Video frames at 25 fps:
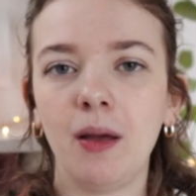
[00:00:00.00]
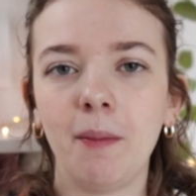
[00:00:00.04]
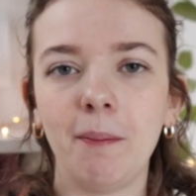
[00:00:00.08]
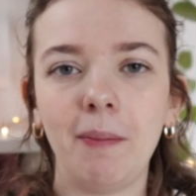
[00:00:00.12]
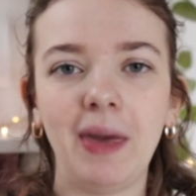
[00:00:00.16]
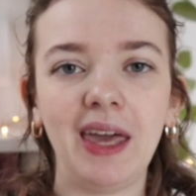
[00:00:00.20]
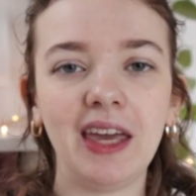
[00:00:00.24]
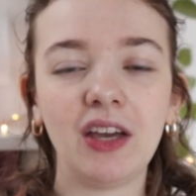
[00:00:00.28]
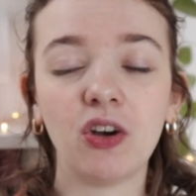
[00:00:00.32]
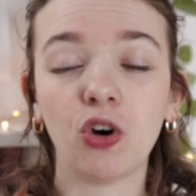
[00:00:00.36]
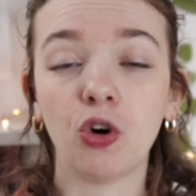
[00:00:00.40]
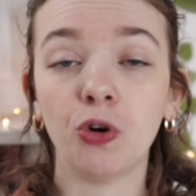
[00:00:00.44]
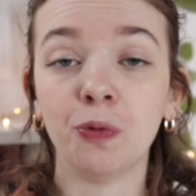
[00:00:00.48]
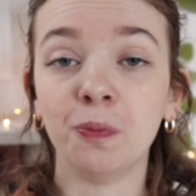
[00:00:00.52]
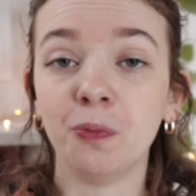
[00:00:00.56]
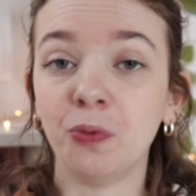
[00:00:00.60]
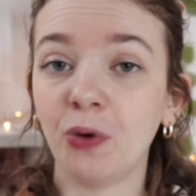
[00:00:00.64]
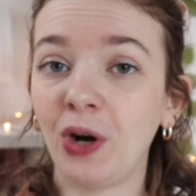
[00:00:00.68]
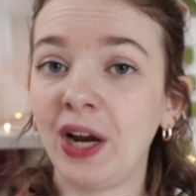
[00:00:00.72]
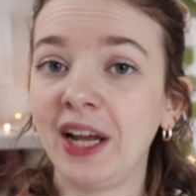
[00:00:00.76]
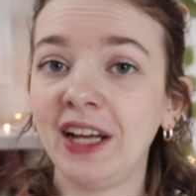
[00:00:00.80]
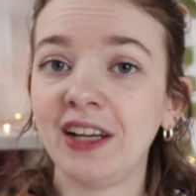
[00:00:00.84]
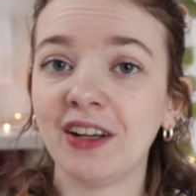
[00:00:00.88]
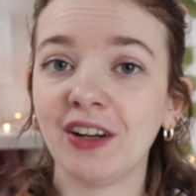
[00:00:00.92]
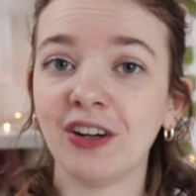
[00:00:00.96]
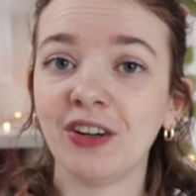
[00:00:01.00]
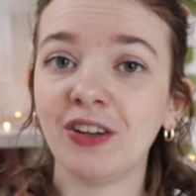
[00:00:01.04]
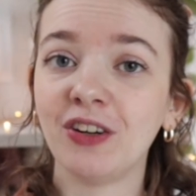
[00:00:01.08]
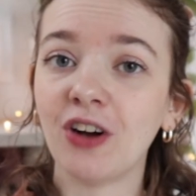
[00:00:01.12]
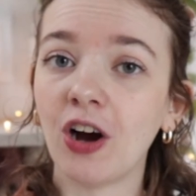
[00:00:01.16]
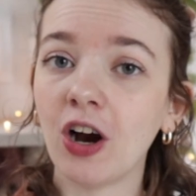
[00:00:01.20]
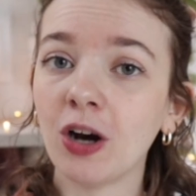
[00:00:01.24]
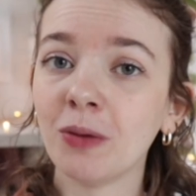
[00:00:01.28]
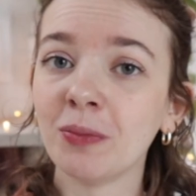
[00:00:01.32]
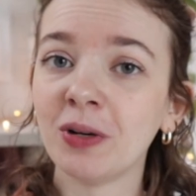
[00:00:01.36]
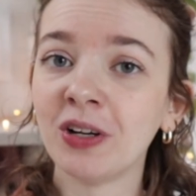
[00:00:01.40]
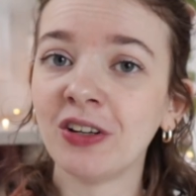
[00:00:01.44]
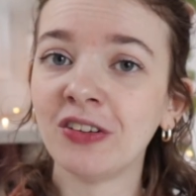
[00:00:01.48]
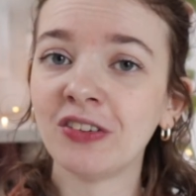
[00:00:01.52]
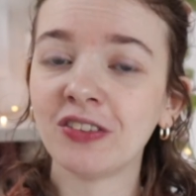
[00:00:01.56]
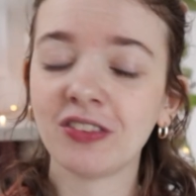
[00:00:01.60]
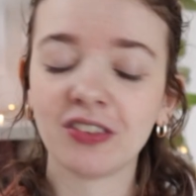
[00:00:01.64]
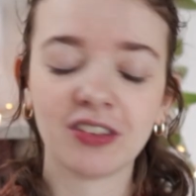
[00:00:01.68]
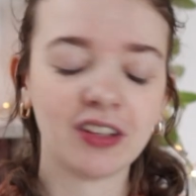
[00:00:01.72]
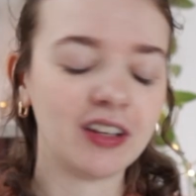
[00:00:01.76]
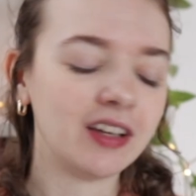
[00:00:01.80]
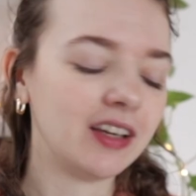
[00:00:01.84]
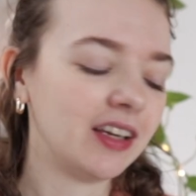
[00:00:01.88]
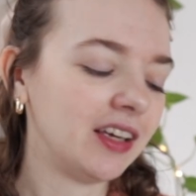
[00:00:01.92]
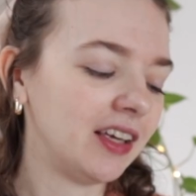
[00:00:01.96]
make or break a
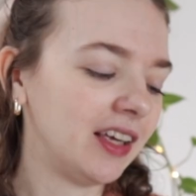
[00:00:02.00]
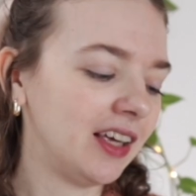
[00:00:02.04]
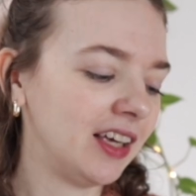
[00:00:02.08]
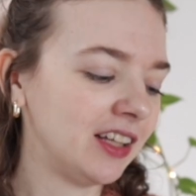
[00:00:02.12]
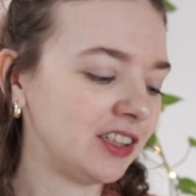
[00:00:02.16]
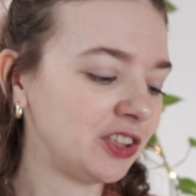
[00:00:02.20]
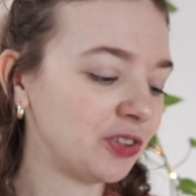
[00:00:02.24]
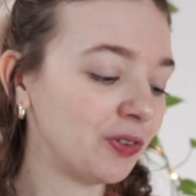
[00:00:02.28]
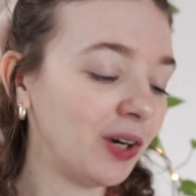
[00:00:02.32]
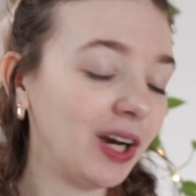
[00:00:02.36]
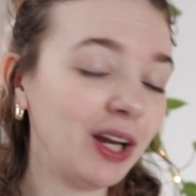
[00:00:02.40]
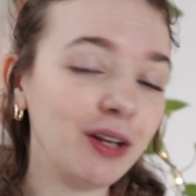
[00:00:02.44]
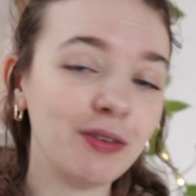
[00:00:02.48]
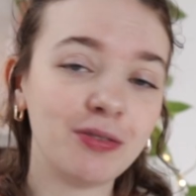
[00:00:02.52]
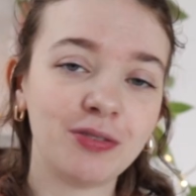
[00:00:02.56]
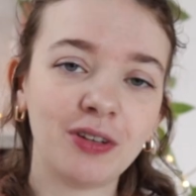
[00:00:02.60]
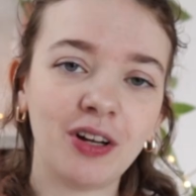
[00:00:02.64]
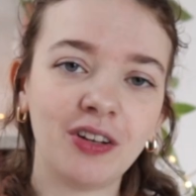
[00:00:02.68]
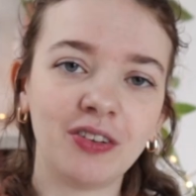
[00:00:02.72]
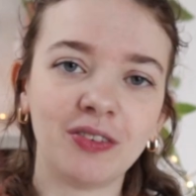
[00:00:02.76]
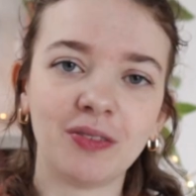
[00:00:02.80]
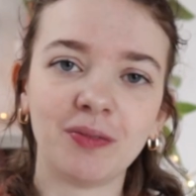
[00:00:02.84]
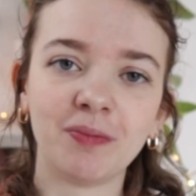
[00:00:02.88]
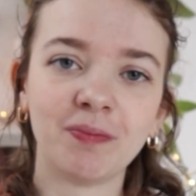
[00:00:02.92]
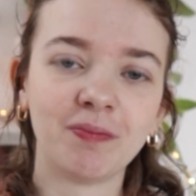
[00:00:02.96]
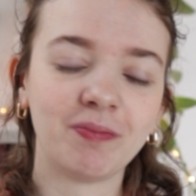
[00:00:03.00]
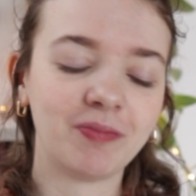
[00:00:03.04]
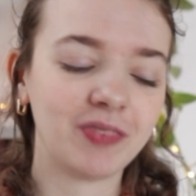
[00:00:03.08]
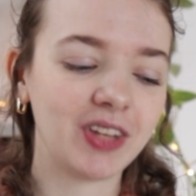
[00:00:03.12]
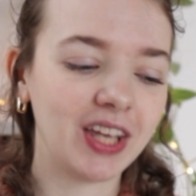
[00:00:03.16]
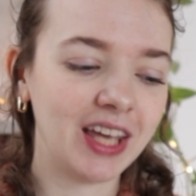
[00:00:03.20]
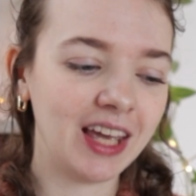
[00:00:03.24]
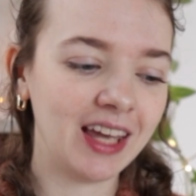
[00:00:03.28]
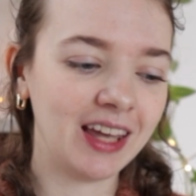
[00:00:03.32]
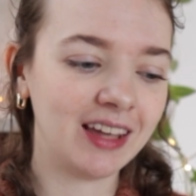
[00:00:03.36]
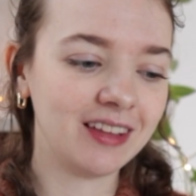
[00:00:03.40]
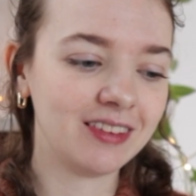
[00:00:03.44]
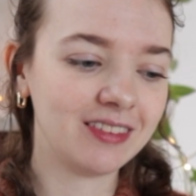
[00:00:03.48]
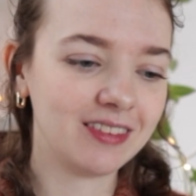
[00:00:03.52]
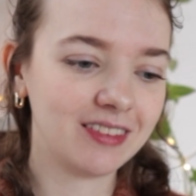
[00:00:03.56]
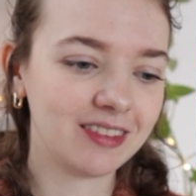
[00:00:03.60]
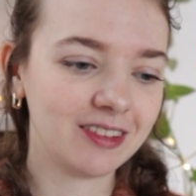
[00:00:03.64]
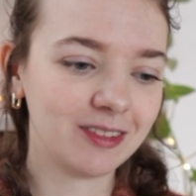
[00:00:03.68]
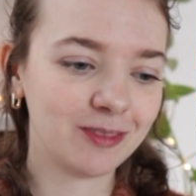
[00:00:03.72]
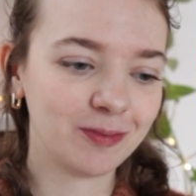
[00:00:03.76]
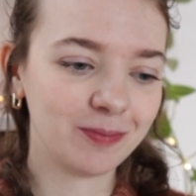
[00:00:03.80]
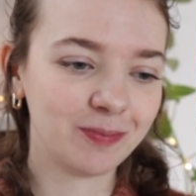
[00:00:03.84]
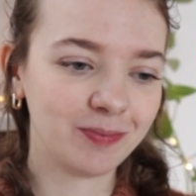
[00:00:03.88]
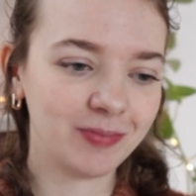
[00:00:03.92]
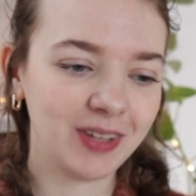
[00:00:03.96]
garment. It's really fun. And
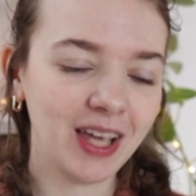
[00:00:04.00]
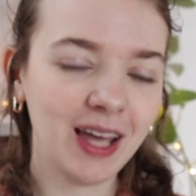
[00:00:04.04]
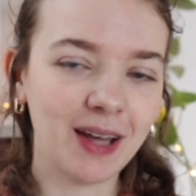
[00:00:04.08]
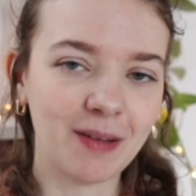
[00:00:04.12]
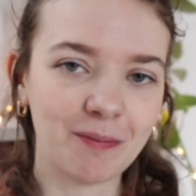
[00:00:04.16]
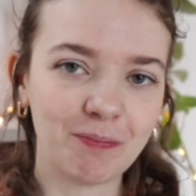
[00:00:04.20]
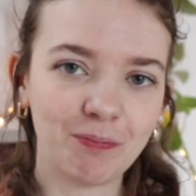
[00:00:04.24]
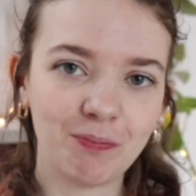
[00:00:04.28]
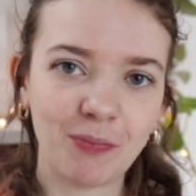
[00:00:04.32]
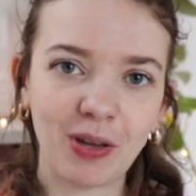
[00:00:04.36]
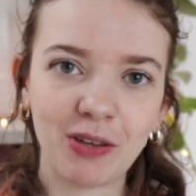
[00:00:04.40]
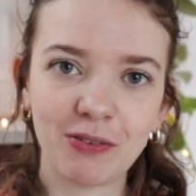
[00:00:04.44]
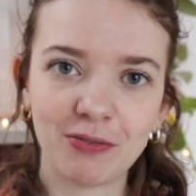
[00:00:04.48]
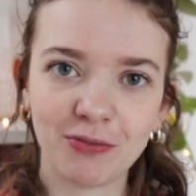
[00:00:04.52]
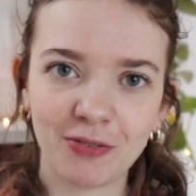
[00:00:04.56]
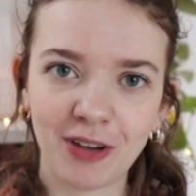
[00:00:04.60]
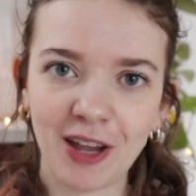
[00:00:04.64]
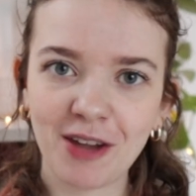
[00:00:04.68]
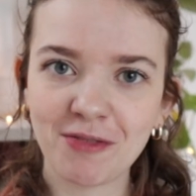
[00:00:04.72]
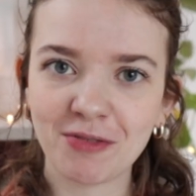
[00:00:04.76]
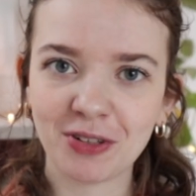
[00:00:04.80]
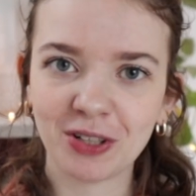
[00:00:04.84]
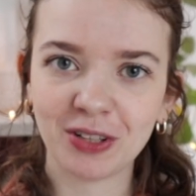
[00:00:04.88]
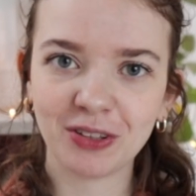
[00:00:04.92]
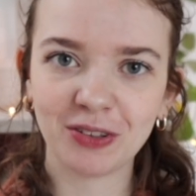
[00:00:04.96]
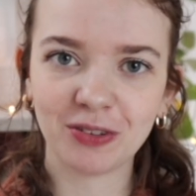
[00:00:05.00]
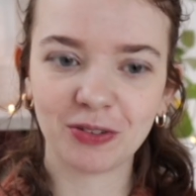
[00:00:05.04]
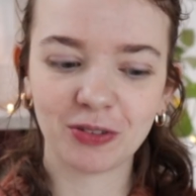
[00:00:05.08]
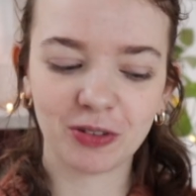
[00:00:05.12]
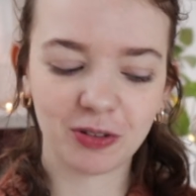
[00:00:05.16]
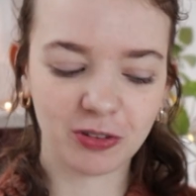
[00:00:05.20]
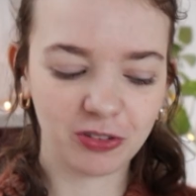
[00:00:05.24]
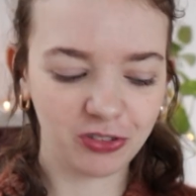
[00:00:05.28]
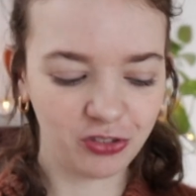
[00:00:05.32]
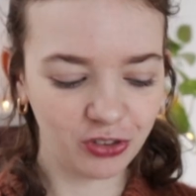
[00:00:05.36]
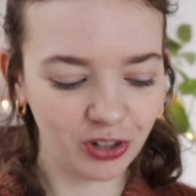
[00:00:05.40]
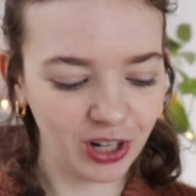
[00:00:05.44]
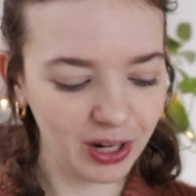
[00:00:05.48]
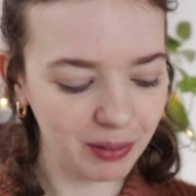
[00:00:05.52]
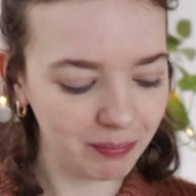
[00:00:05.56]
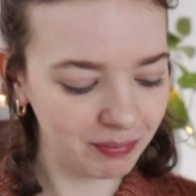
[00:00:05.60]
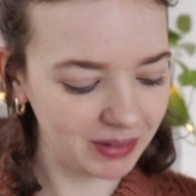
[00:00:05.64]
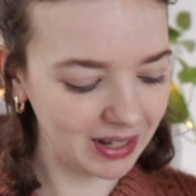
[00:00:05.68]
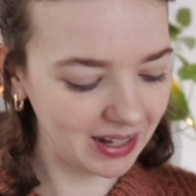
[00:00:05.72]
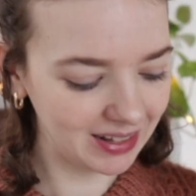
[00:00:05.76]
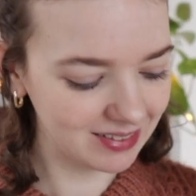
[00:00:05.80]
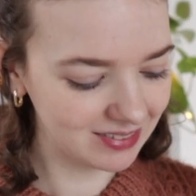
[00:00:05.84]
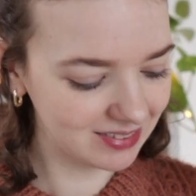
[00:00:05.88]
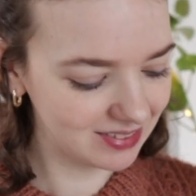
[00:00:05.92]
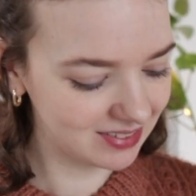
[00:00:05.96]
yeah, my favorite dream
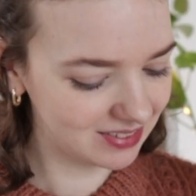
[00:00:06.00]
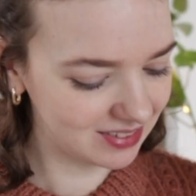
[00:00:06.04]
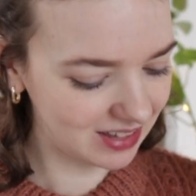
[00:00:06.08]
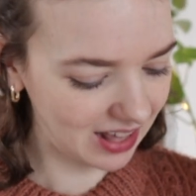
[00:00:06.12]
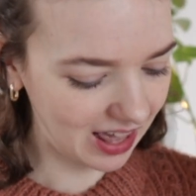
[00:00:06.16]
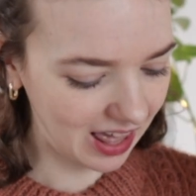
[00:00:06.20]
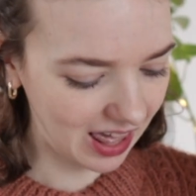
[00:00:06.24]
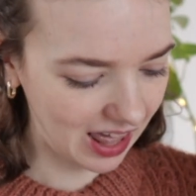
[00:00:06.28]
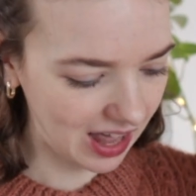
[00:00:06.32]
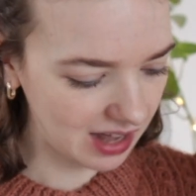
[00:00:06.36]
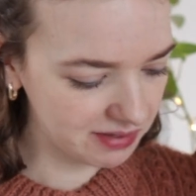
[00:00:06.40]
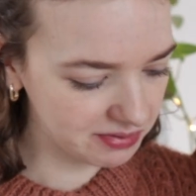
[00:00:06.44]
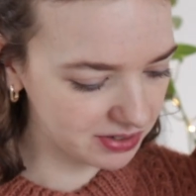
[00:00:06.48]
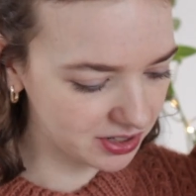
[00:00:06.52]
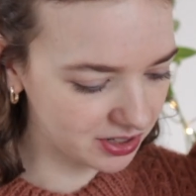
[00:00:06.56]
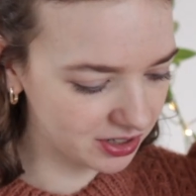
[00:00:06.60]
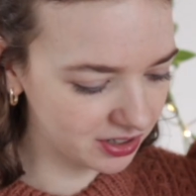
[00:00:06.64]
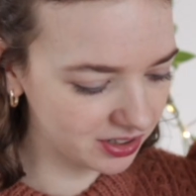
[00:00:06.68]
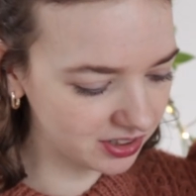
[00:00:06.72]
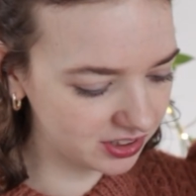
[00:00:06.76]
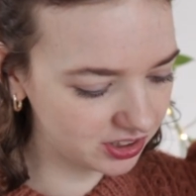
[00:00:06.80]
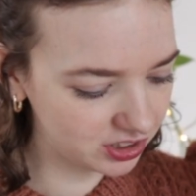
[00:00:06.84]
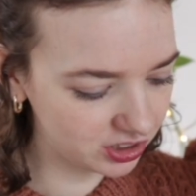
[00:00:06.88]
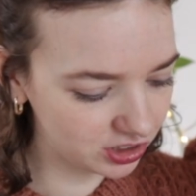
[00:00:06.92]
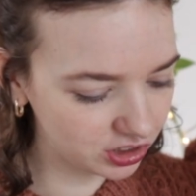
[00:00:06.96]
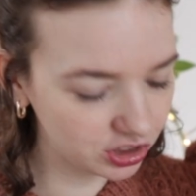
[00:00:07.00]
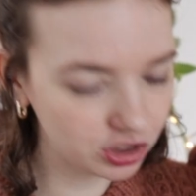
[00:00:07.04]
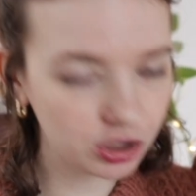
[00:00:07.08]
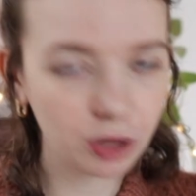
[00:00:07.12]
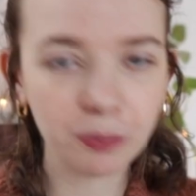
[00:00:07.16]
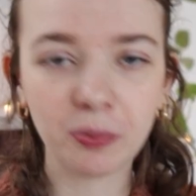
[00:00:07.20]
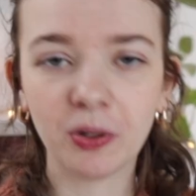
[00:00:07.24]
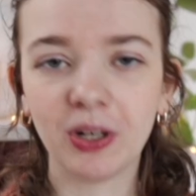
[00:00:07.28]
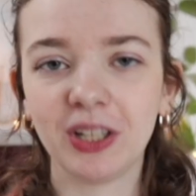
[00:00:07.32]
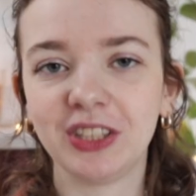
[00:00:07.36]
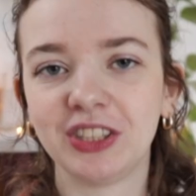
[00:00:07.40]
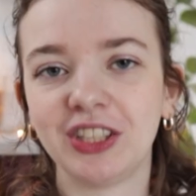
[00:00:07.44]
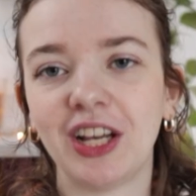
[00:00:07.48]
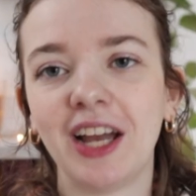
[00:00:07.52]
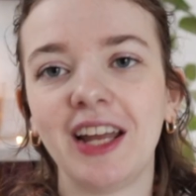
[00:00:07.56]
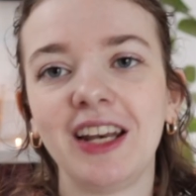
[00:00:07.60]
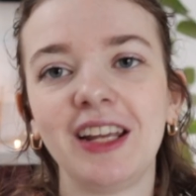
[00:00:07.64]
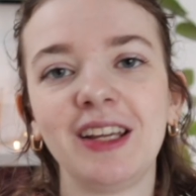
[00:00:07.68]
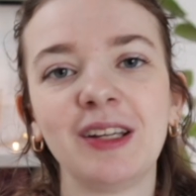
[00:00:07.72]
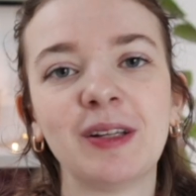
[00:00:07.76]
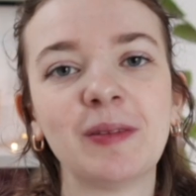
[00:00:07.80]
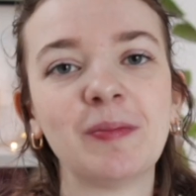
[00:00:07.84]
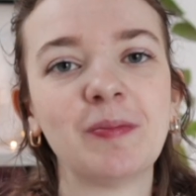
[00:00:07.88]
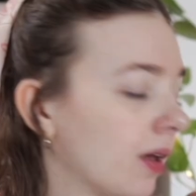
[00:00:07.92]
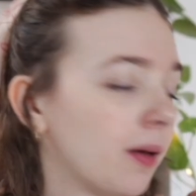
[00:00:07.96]
knit ever. It's super
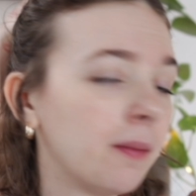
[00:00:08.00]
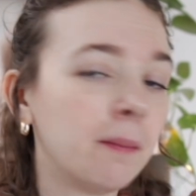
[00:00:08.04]
exciting.